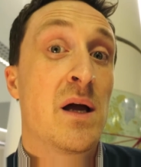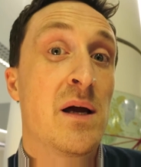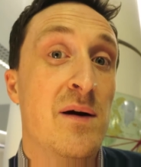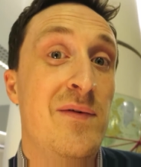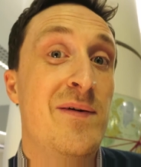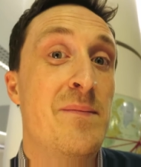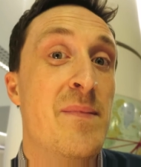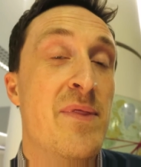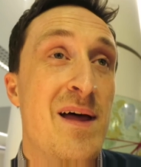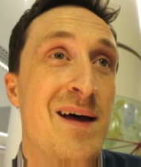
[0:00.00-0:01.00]
go from
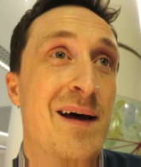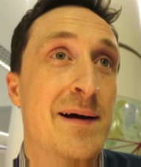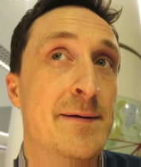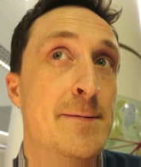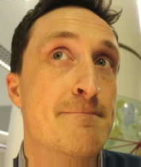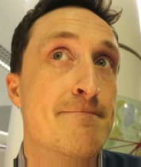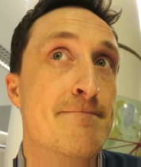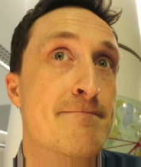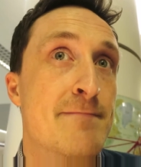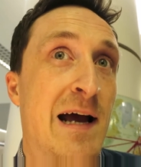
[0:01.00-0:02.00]
there.
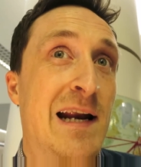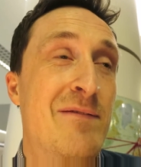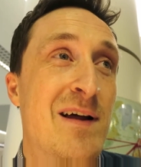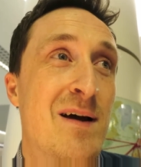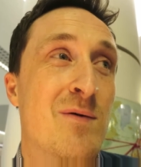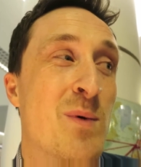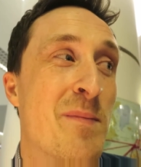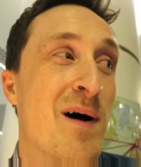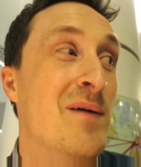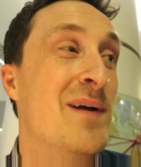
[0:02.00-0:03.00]
You never know, we
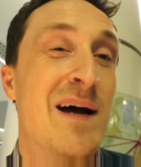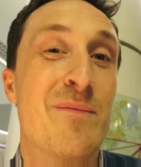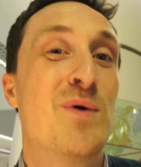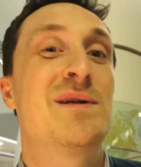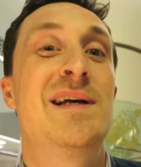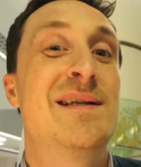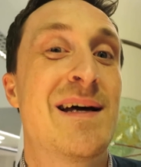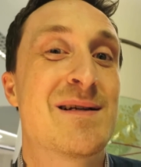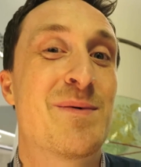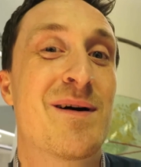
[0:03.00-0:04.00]
might even have more
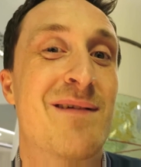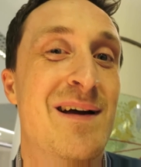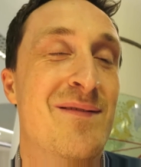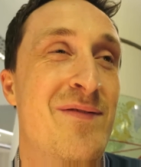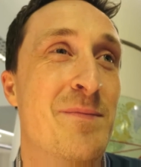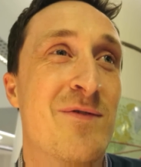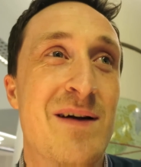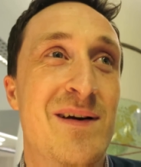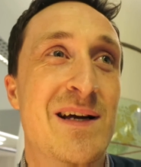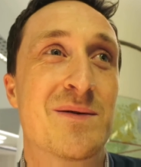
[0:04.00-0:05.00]
details from
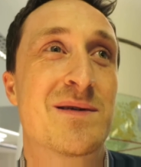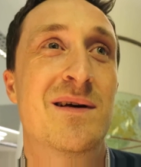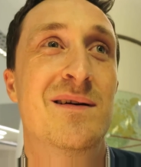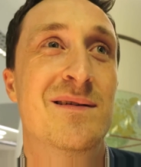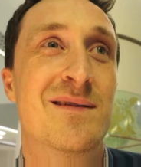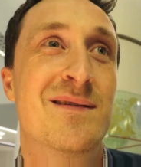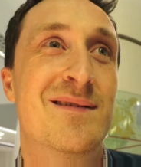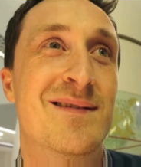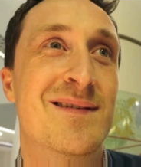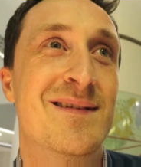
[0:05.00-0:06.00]
Graven Hill soon.
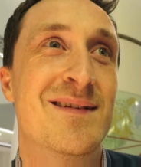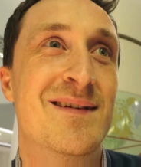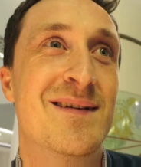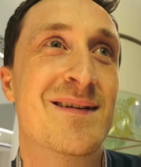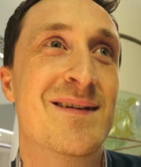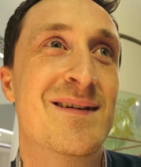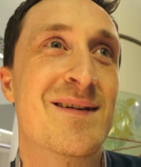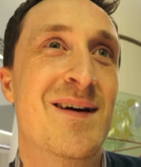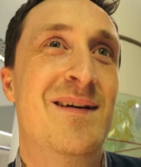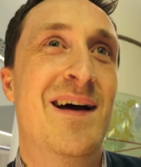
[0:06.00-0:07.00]

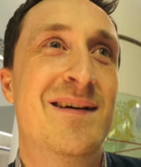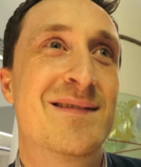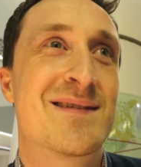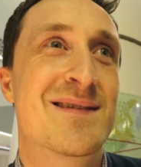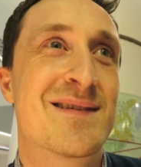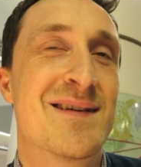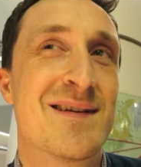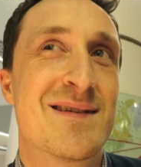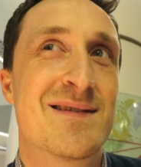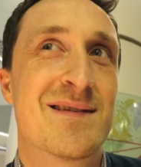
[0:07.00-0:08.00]
Who knows?
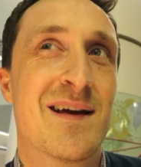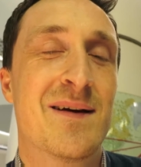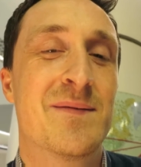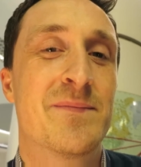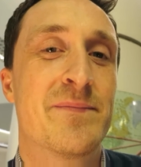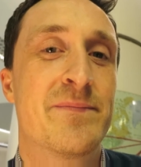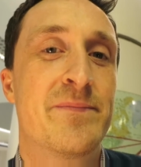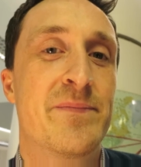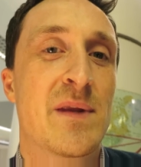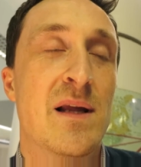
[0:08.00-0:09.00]
So
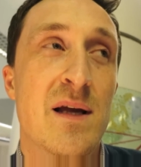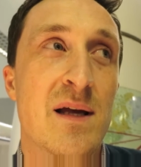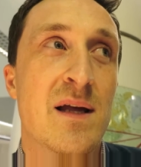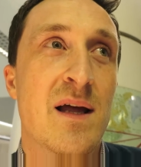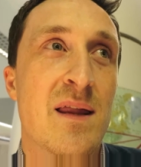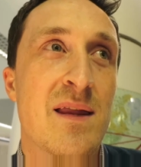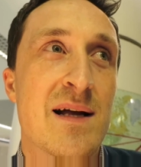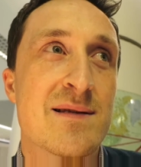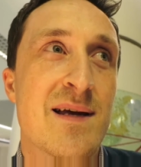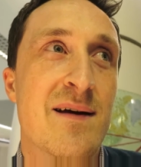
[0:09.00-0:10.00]

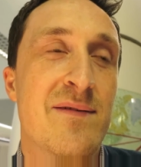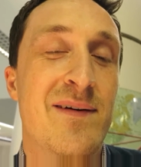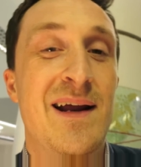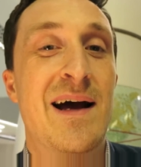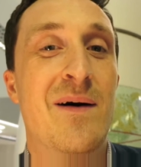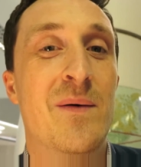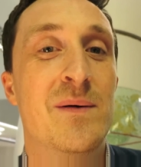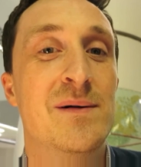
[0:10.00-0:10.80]
that's it for now.